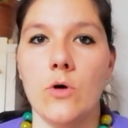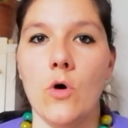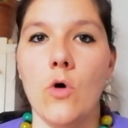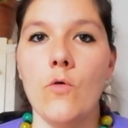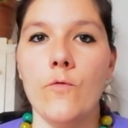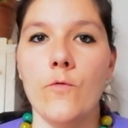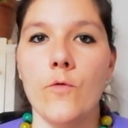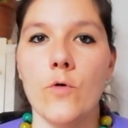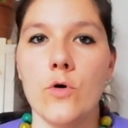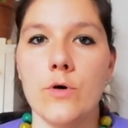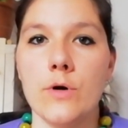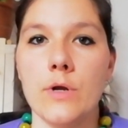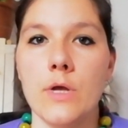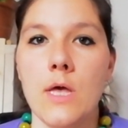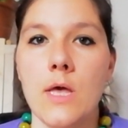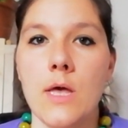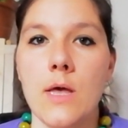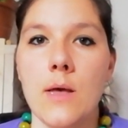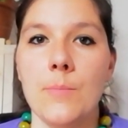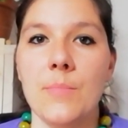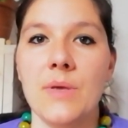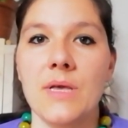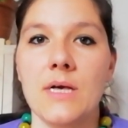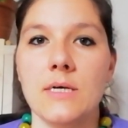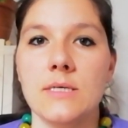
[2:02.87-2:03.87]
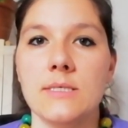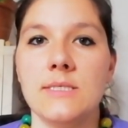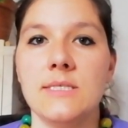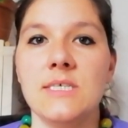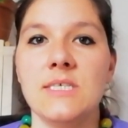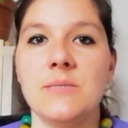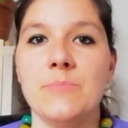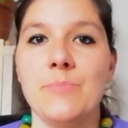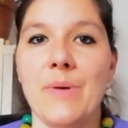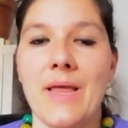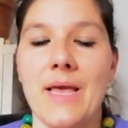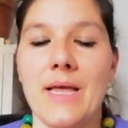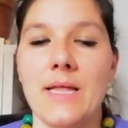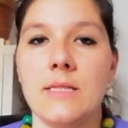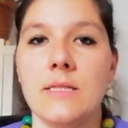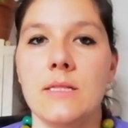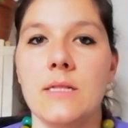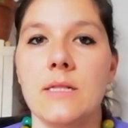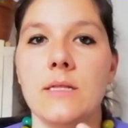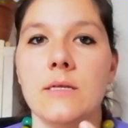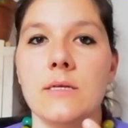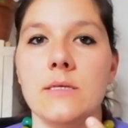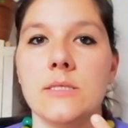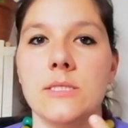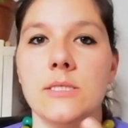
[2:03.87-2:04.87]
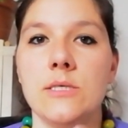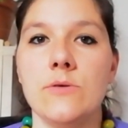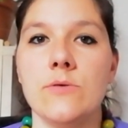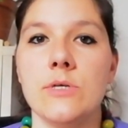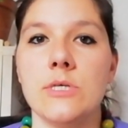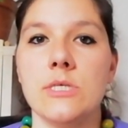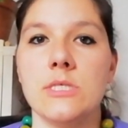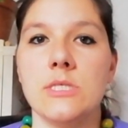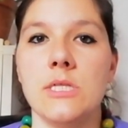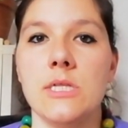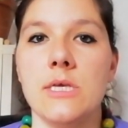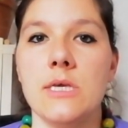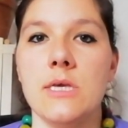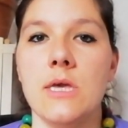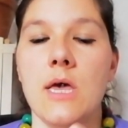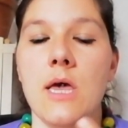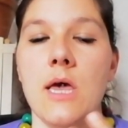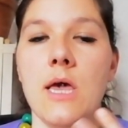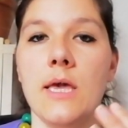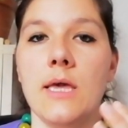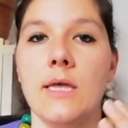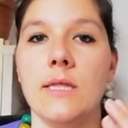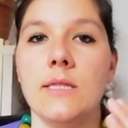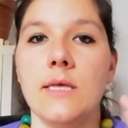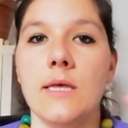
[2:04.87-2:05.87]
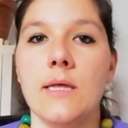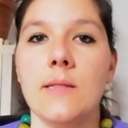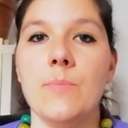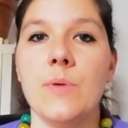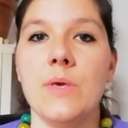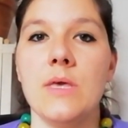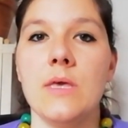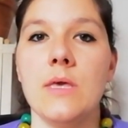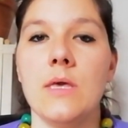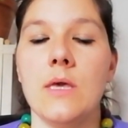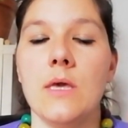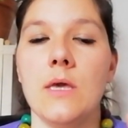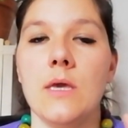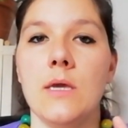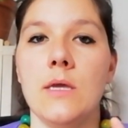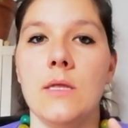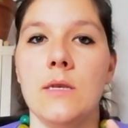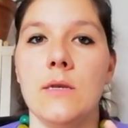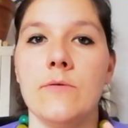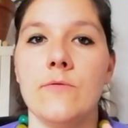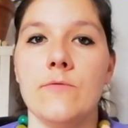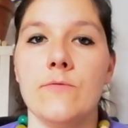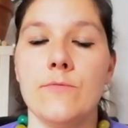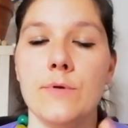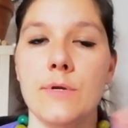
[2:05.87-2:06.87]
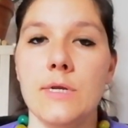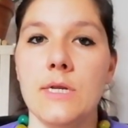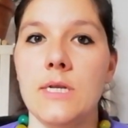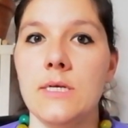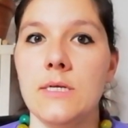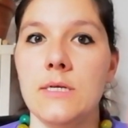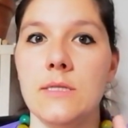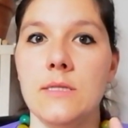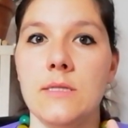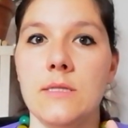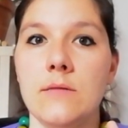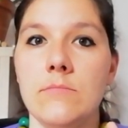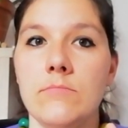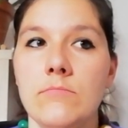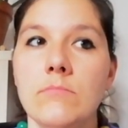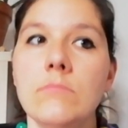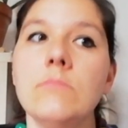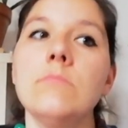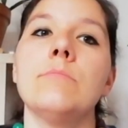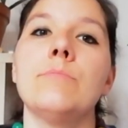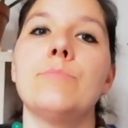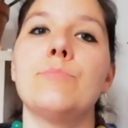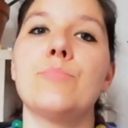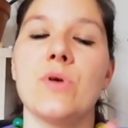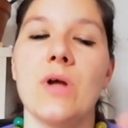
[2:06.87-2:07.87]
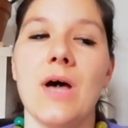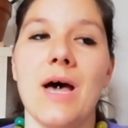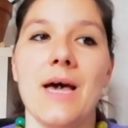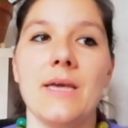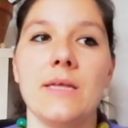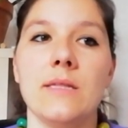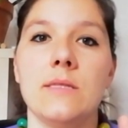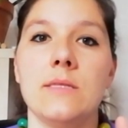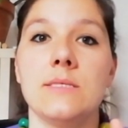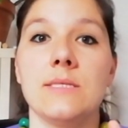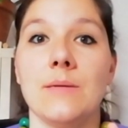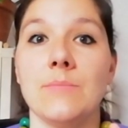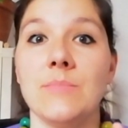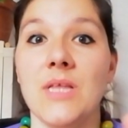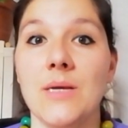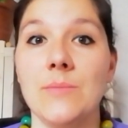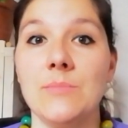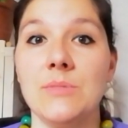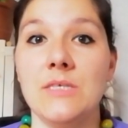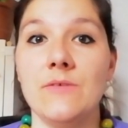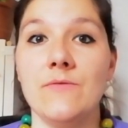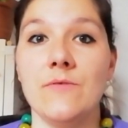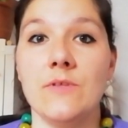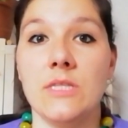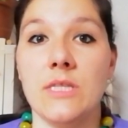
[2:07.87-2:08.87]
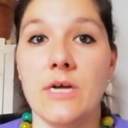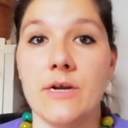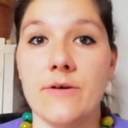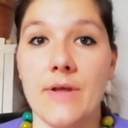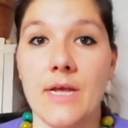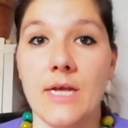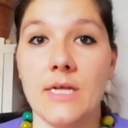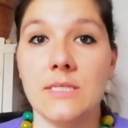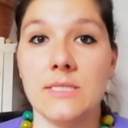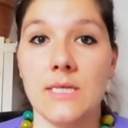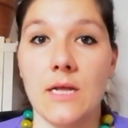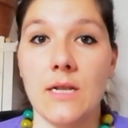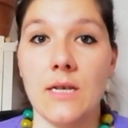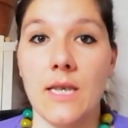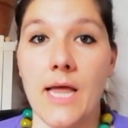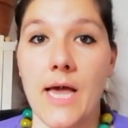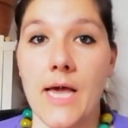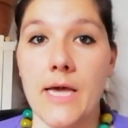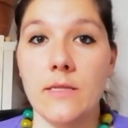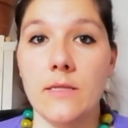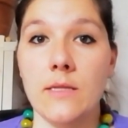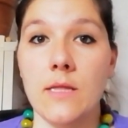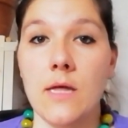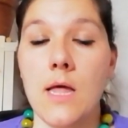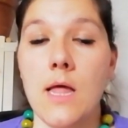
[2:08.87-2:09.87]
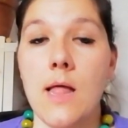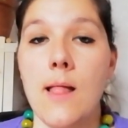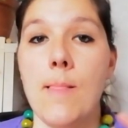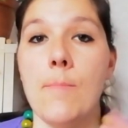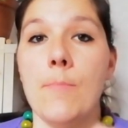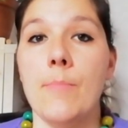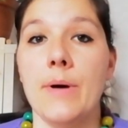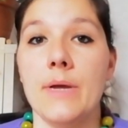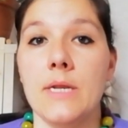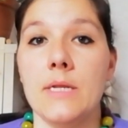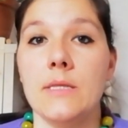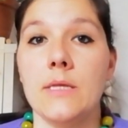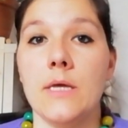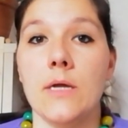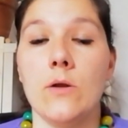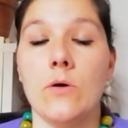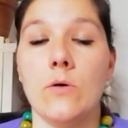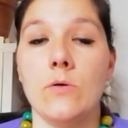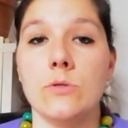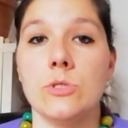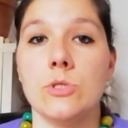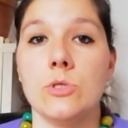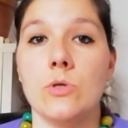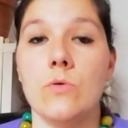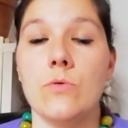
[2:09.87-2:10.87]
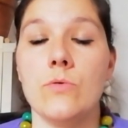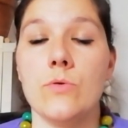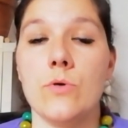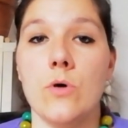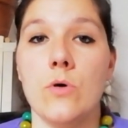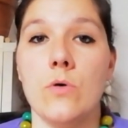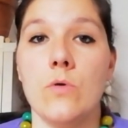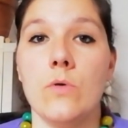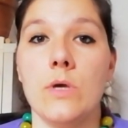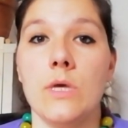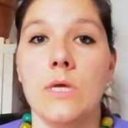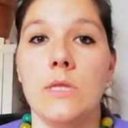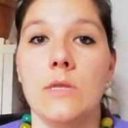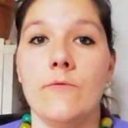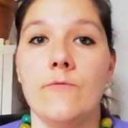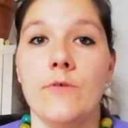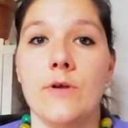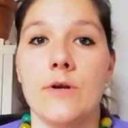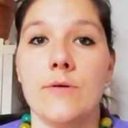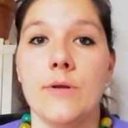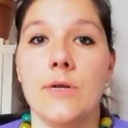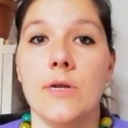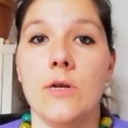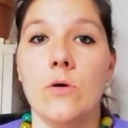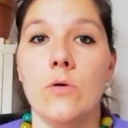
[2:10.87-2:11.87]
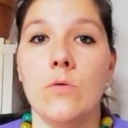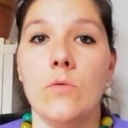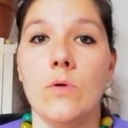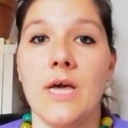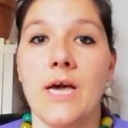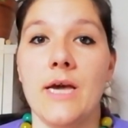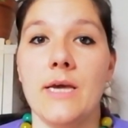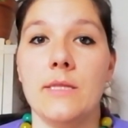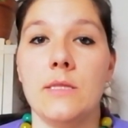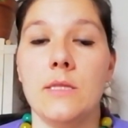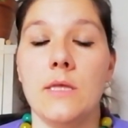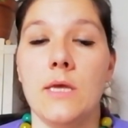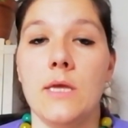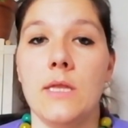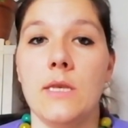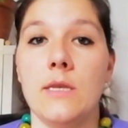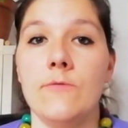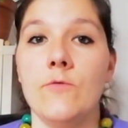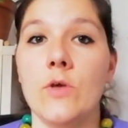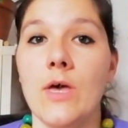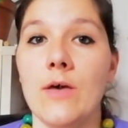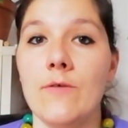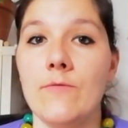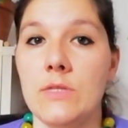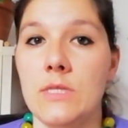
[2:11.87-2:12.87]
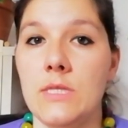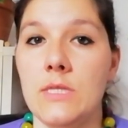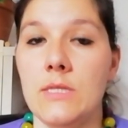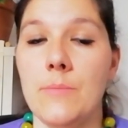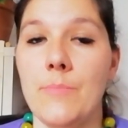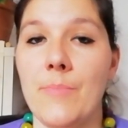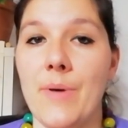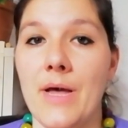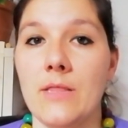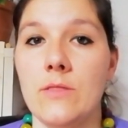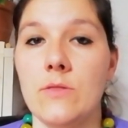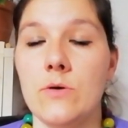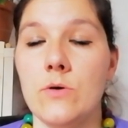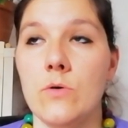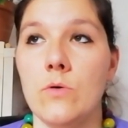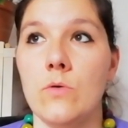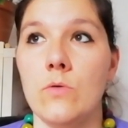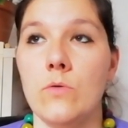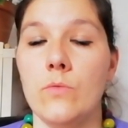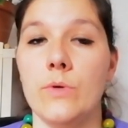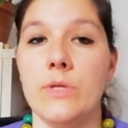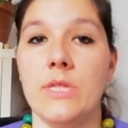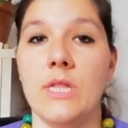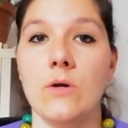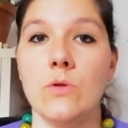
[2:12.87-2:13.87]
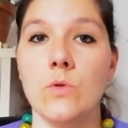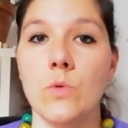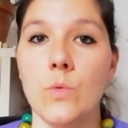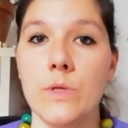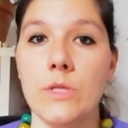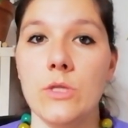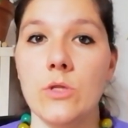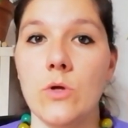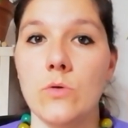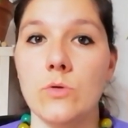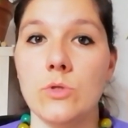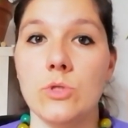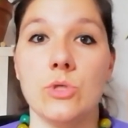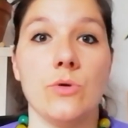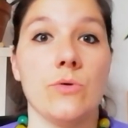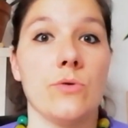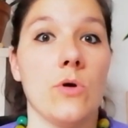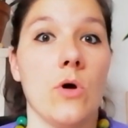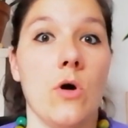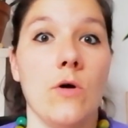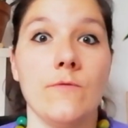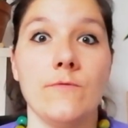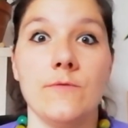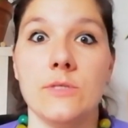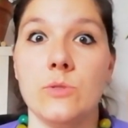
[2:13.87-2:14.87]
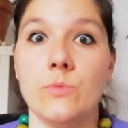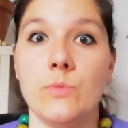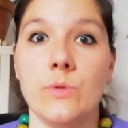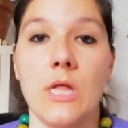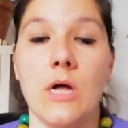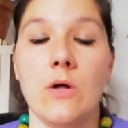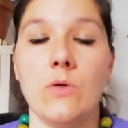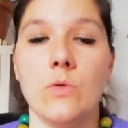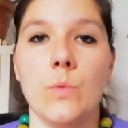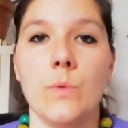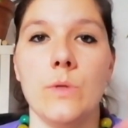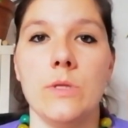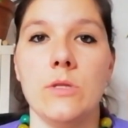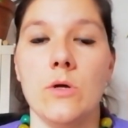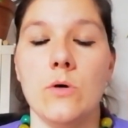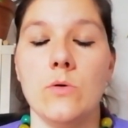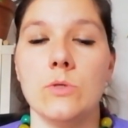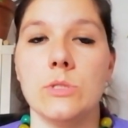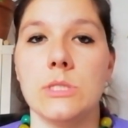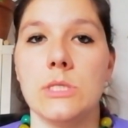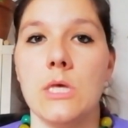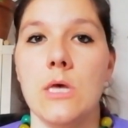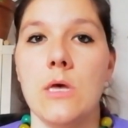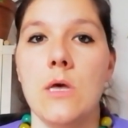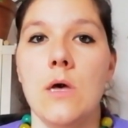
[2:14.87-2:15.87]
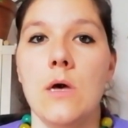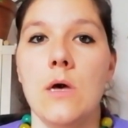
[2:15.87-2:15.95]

go for, because this plant, seriously, it can be in a really bright, sometimes even direct sunlight, but it can also grow in a very low light. And if you have it in the bathroom without windows or office without windows,